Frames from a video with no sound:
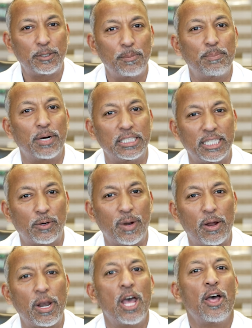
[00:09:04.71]
to budget
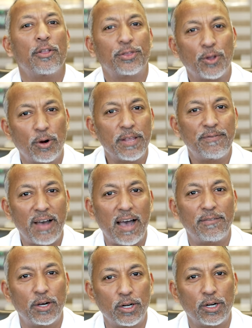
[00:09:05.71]
around
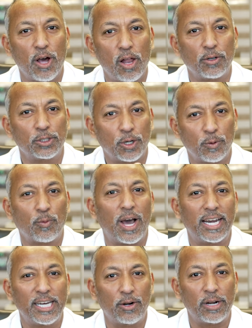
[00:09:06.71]
$3,500
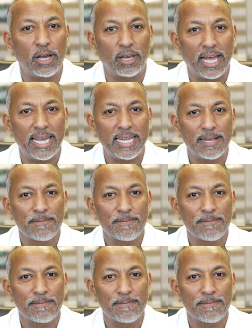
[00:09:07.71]
right here in LA.